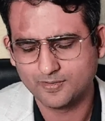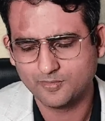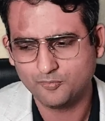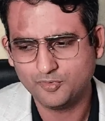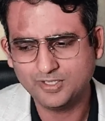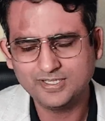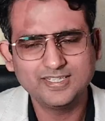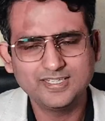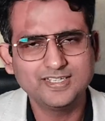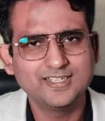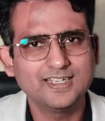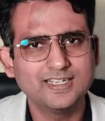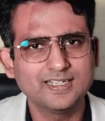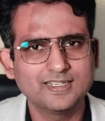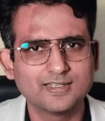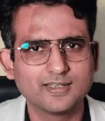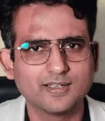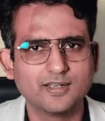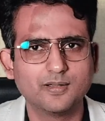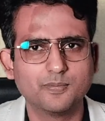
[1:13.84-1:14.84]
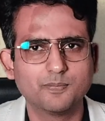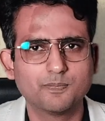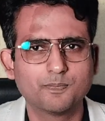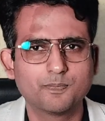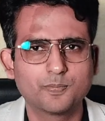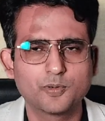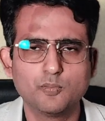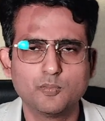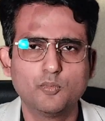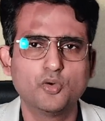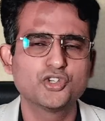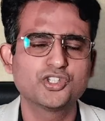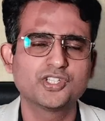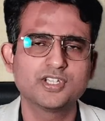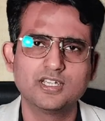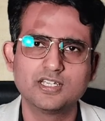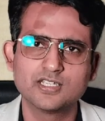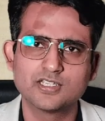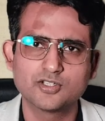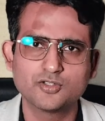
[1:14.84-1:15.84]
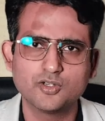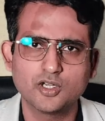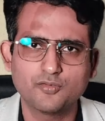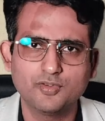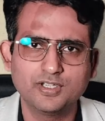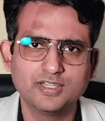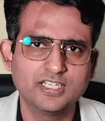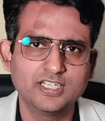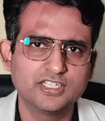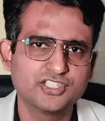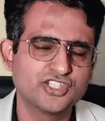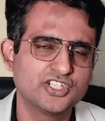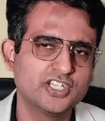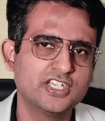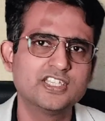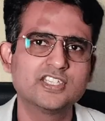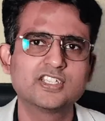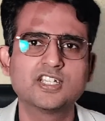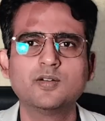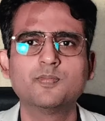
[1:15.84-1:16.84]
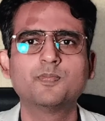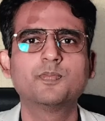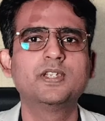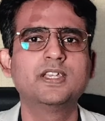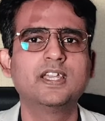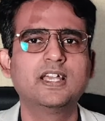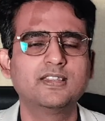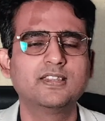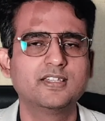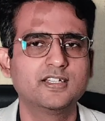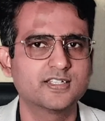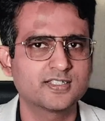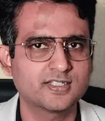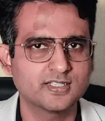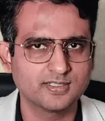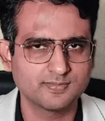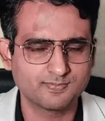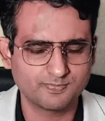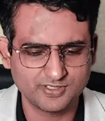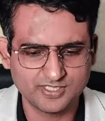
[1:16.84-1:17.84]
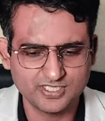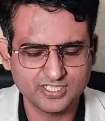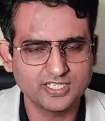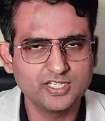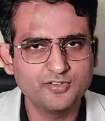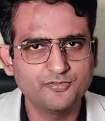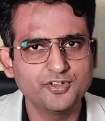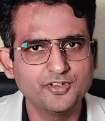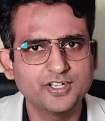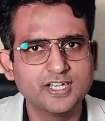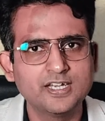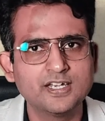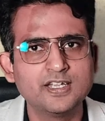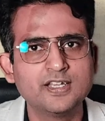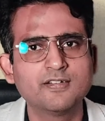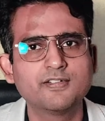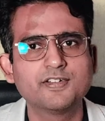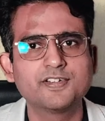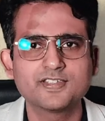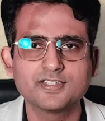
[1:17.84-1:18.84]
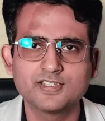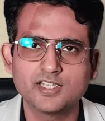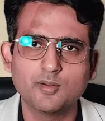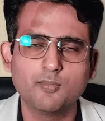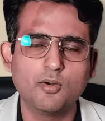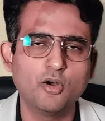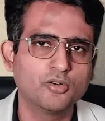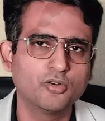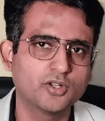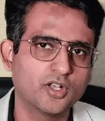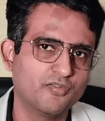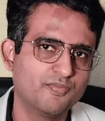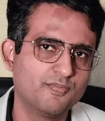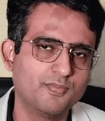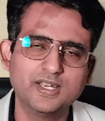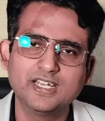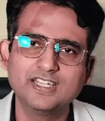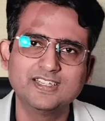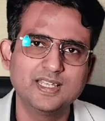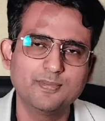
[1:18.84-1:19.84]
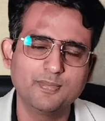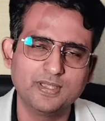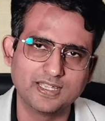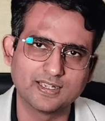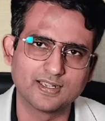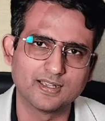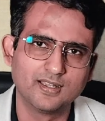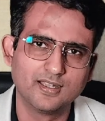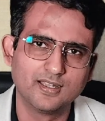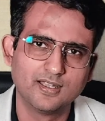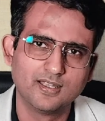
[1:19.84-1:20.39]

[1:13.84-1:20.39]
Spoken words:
when they get promotions or when they change company and there's a significant increase in the amount of money they make,